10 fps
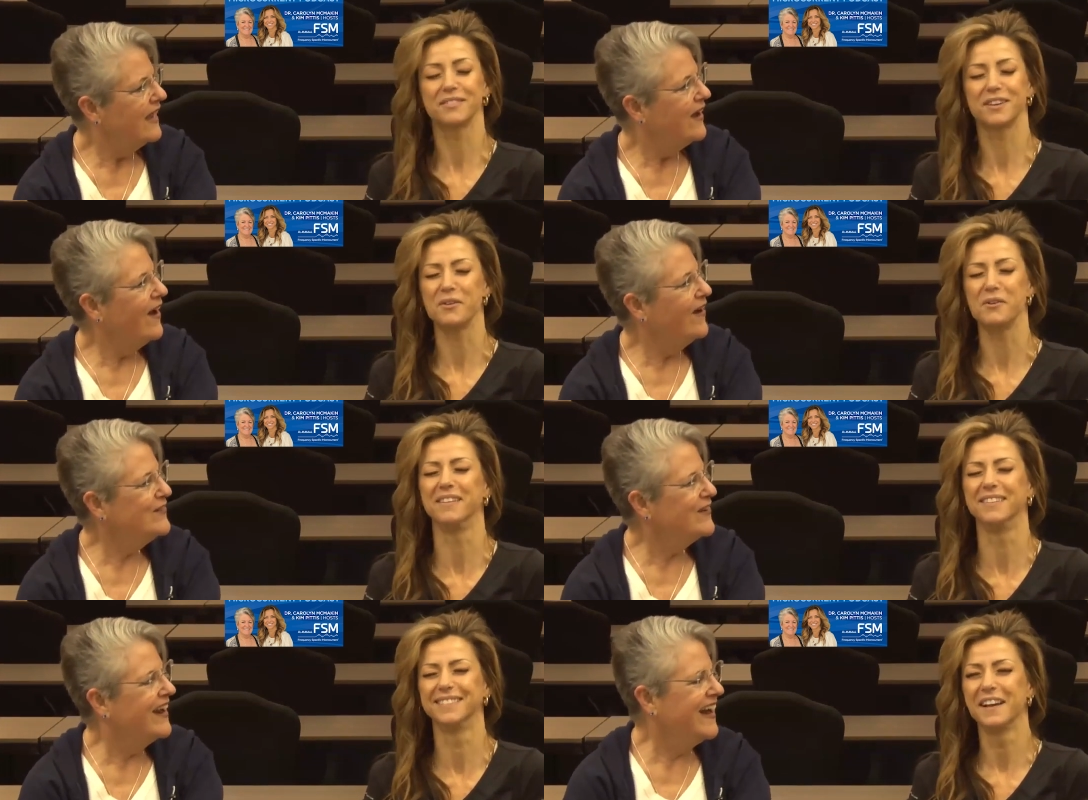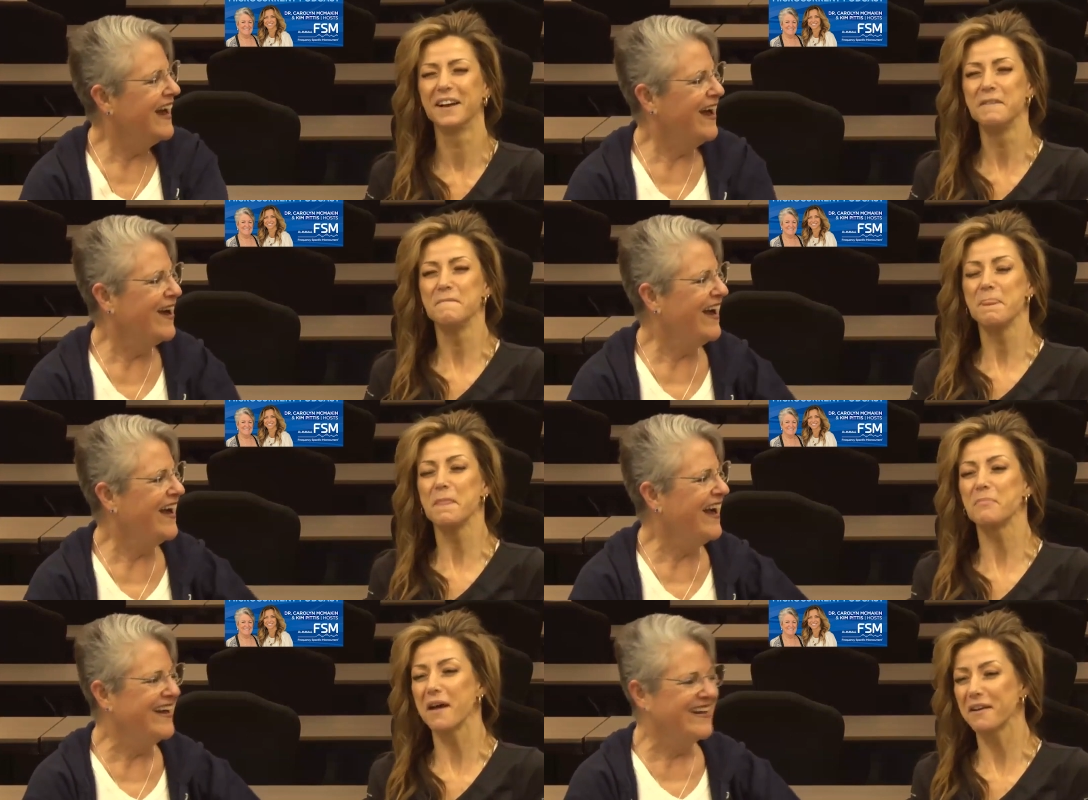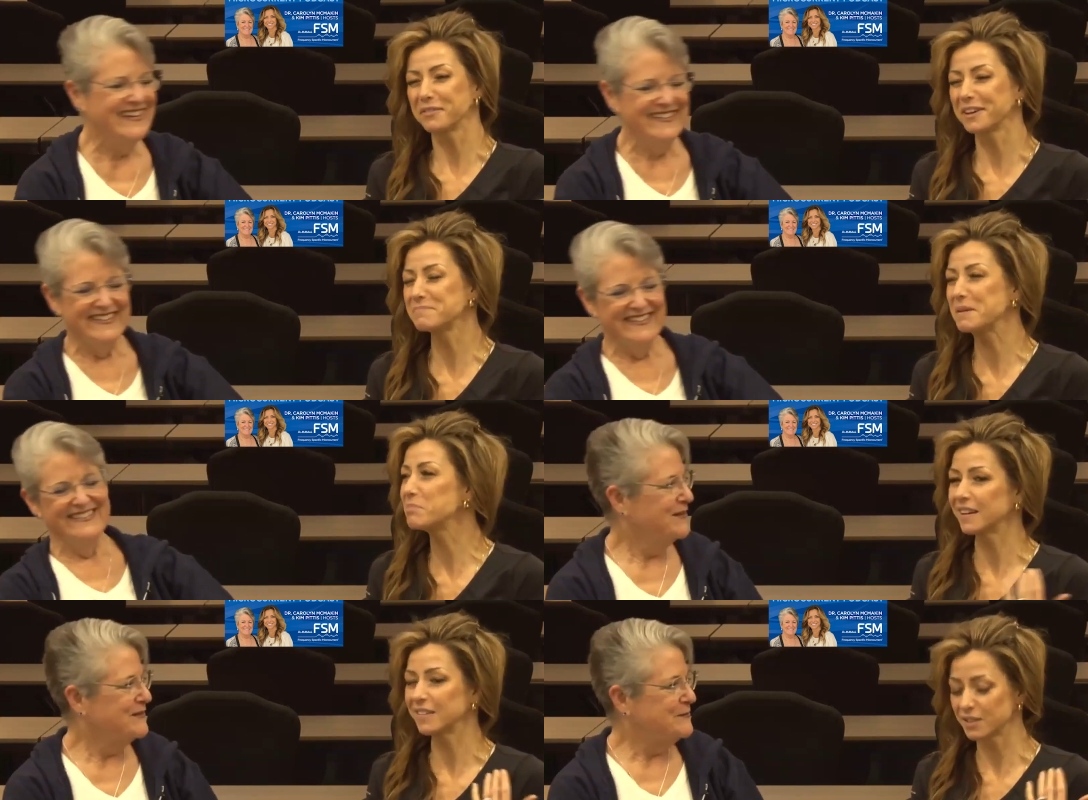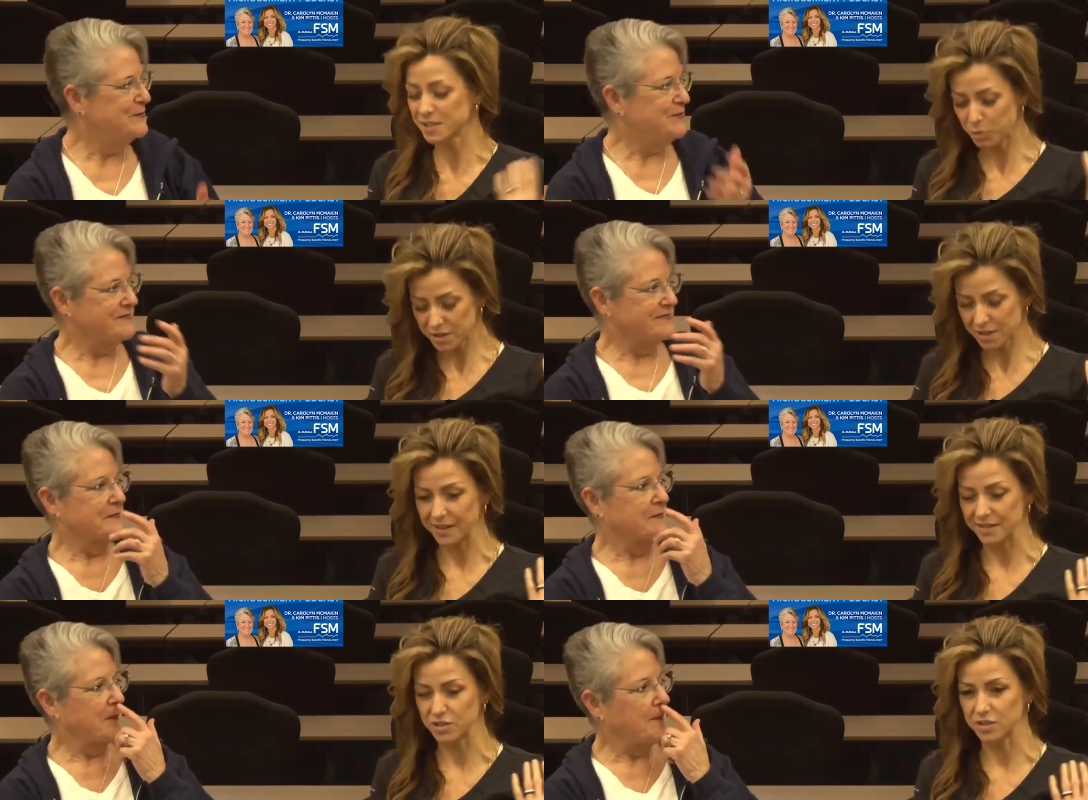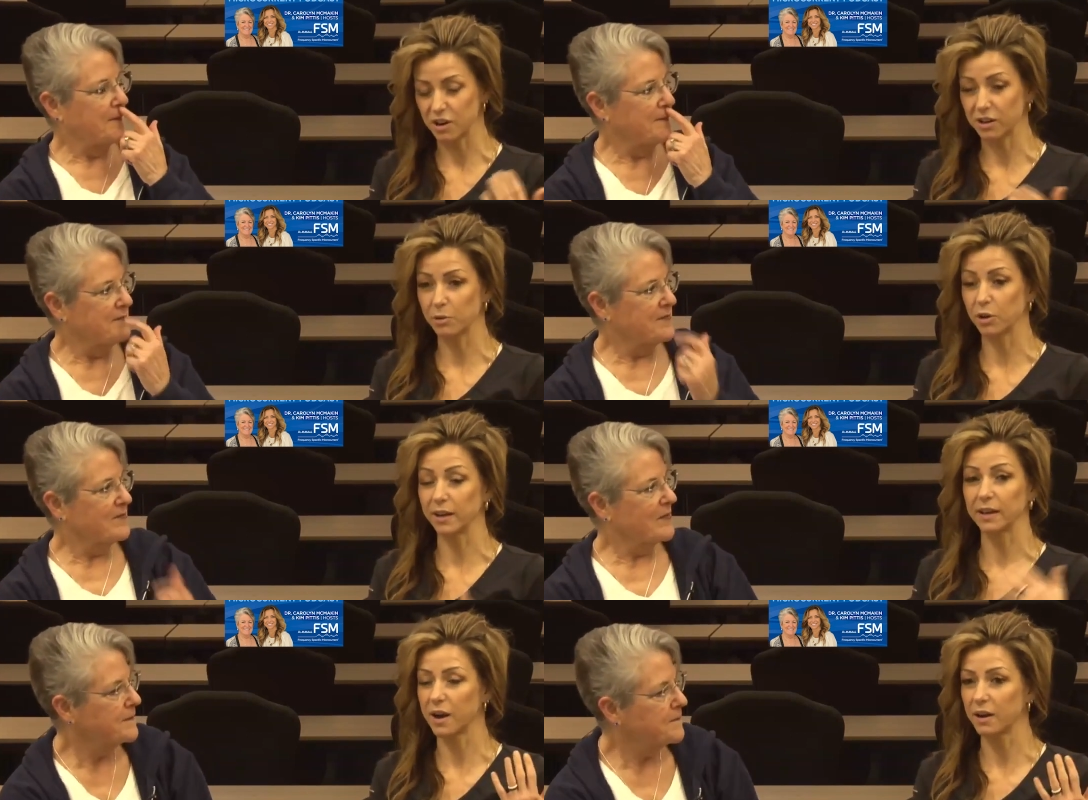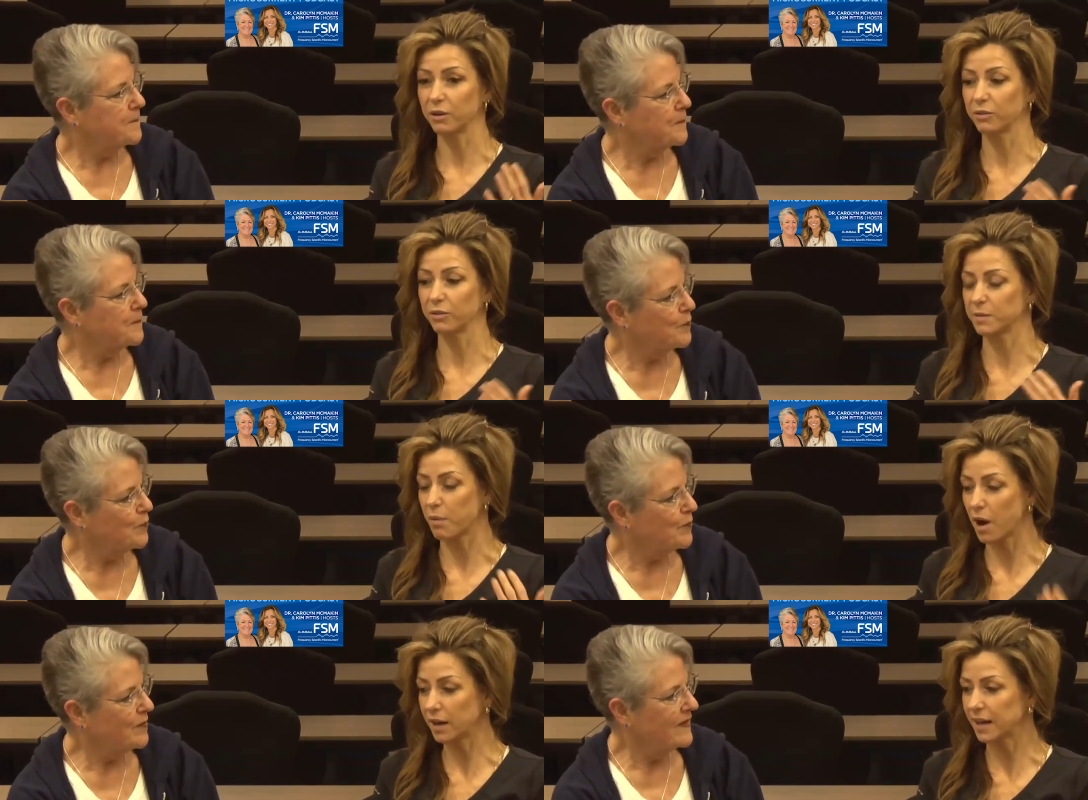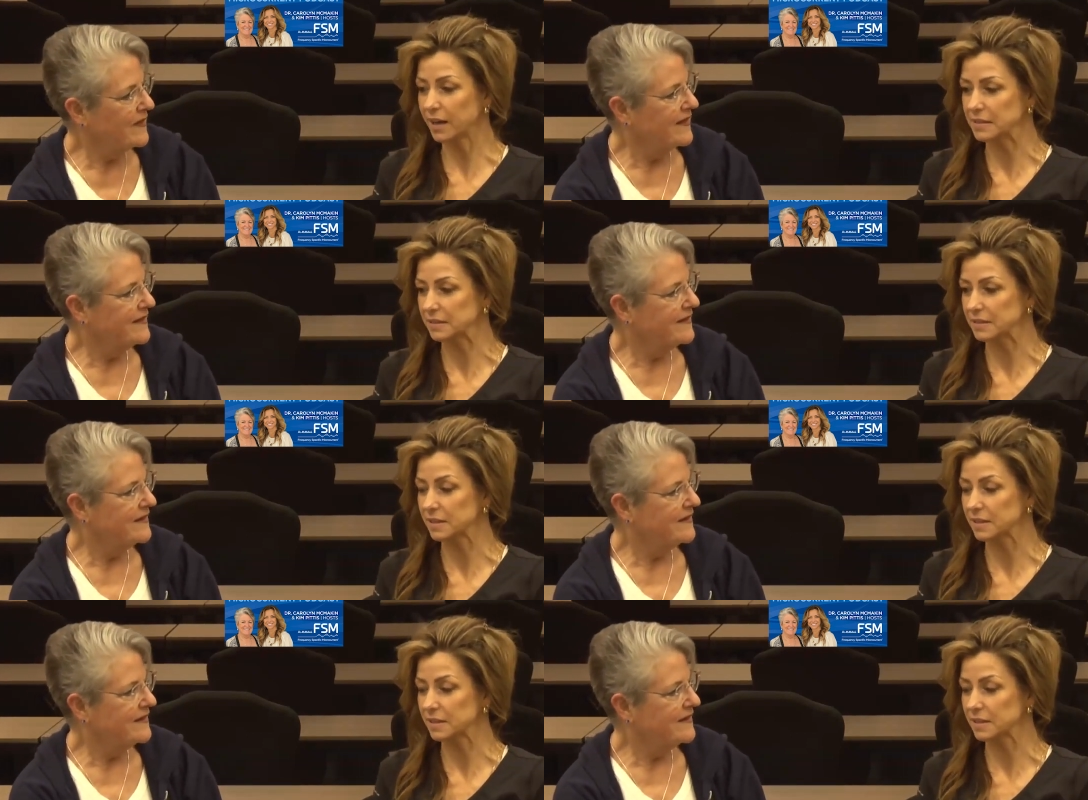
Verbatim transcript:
Speaker 1: know. we had people in the sports class just talking about like how great the podcast is.